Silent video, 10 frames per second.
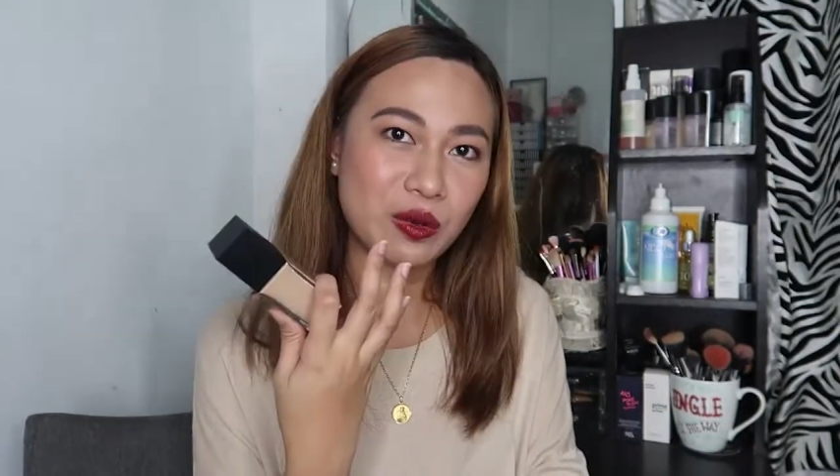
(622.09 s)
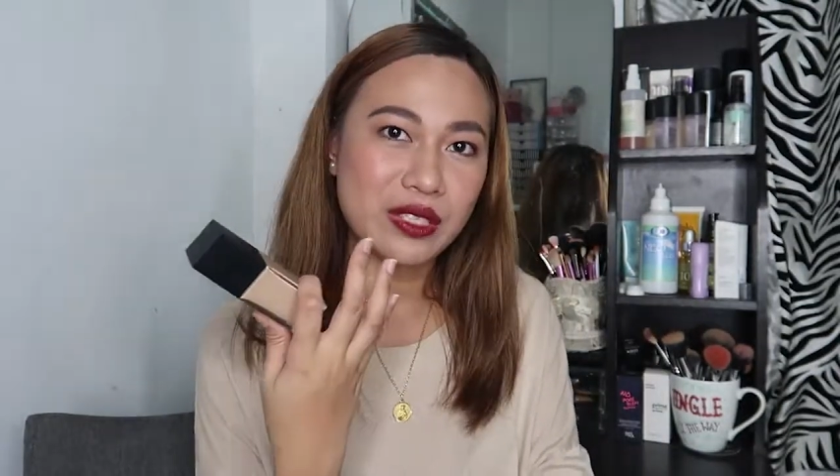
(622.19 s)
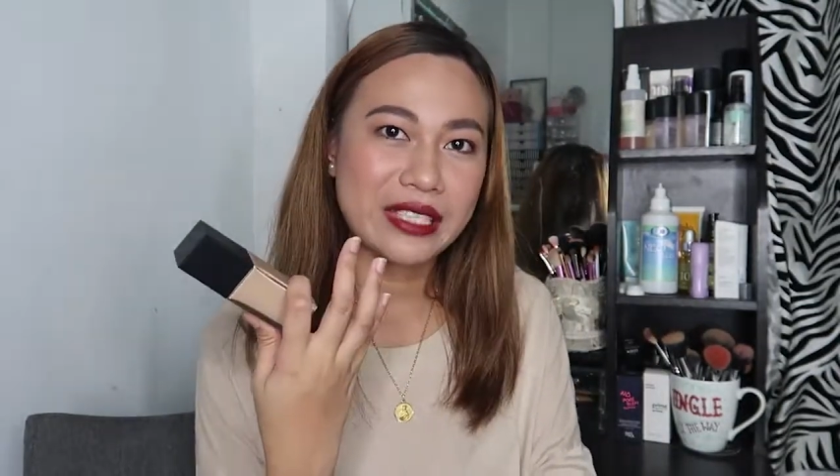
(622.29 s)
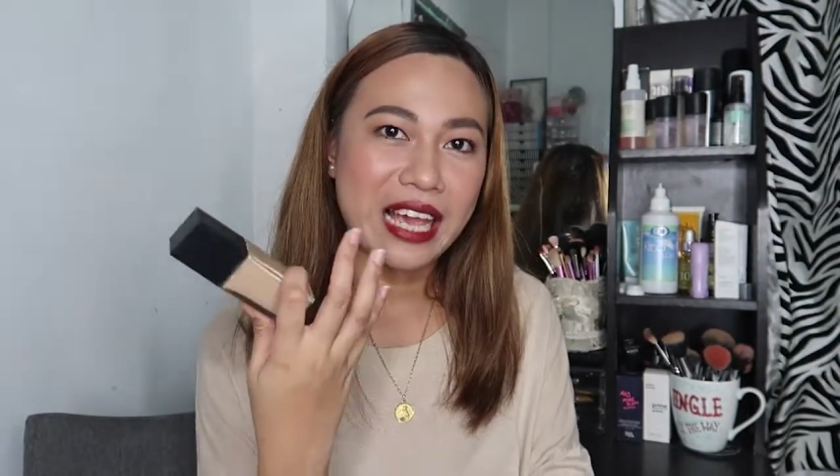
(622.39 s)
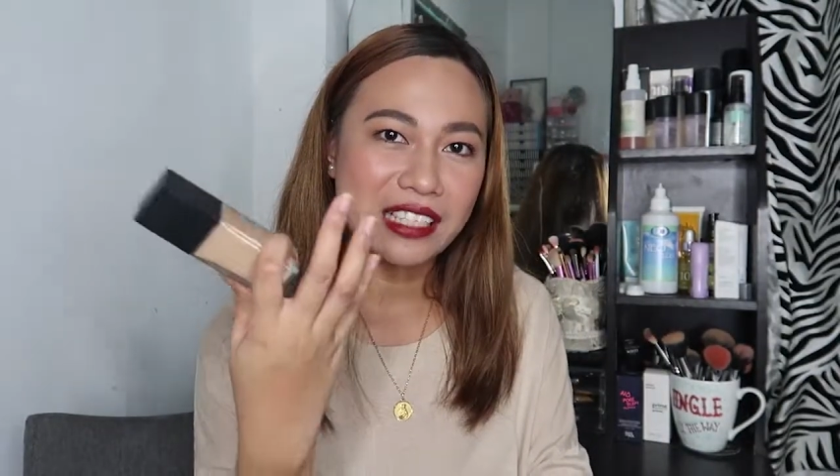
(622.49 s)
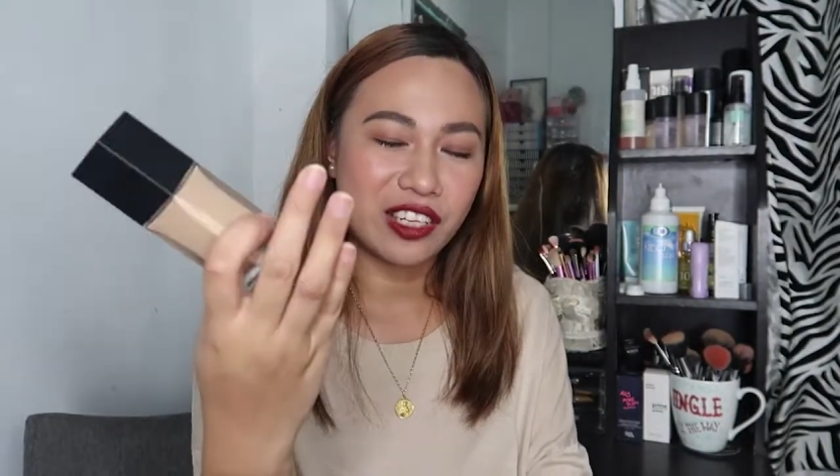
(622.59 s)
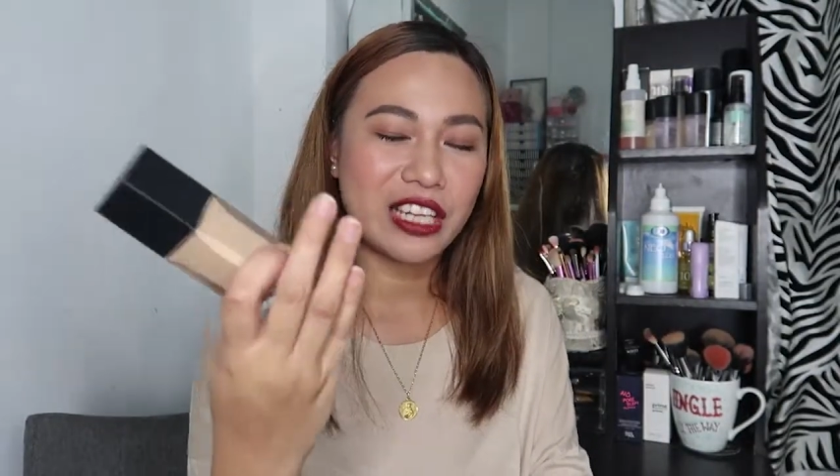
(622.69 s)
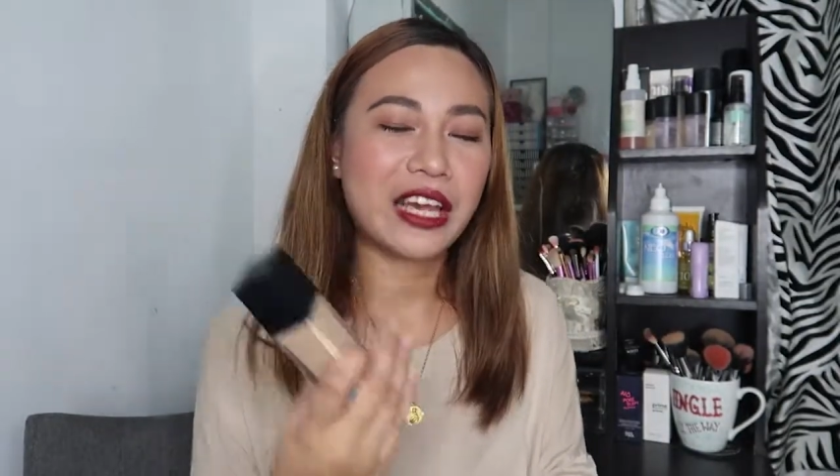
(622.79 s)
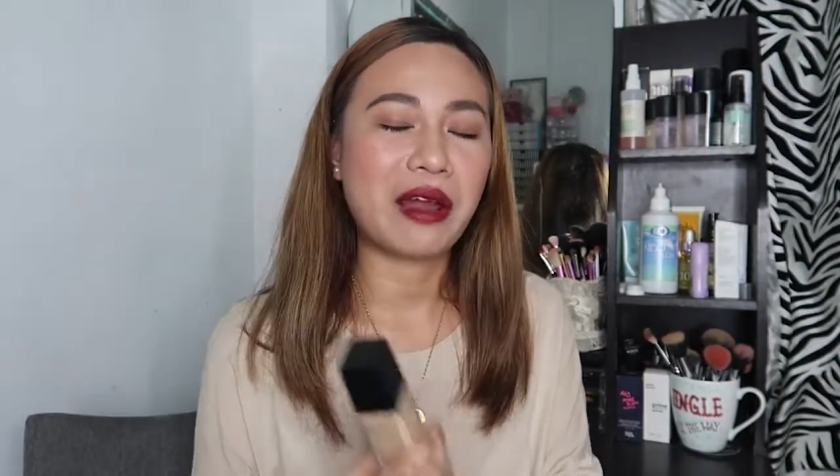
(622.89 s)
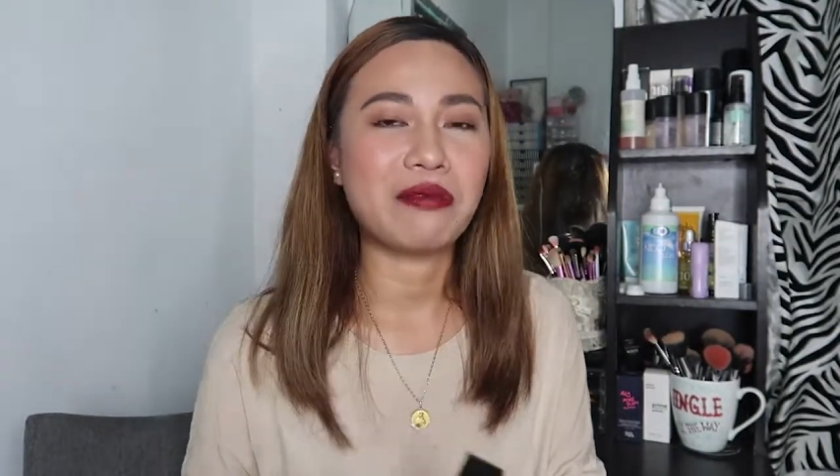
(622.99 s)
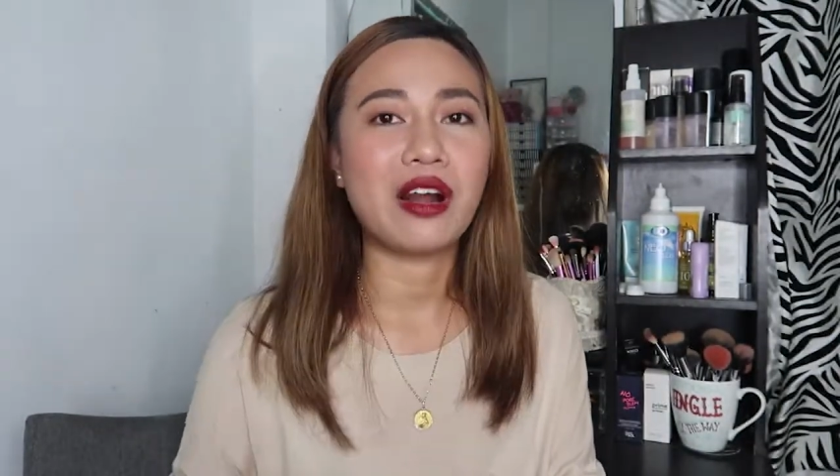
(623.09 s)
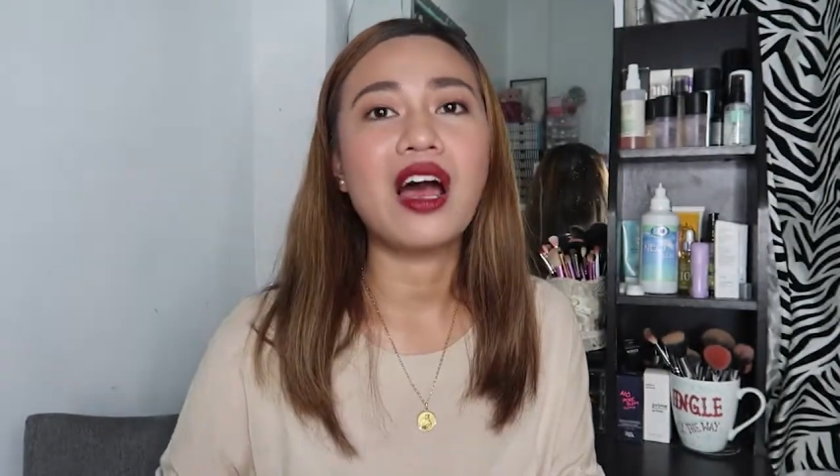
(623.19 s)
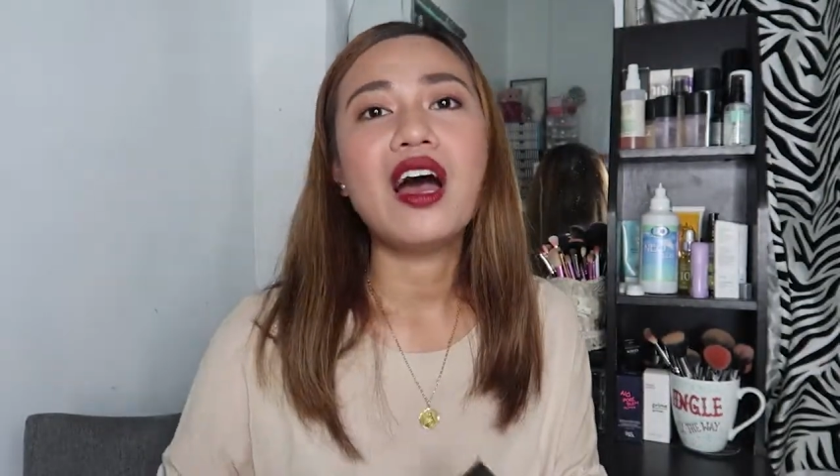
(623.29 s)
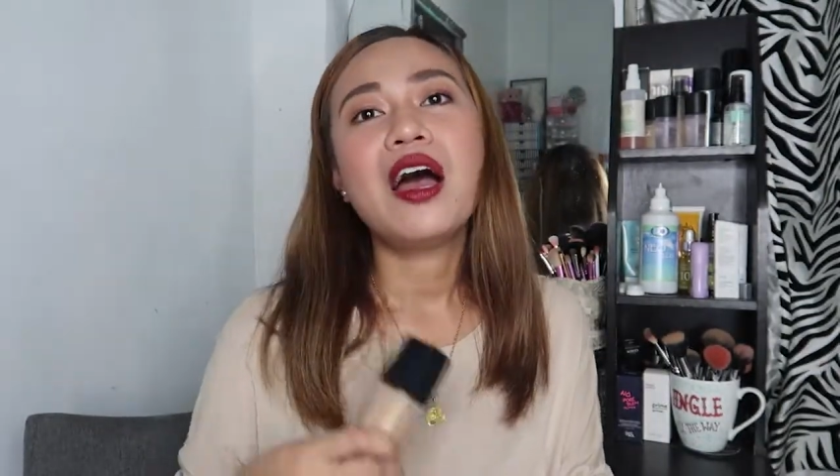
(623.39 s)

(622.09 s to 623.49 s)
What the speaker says: looks nice in the camera,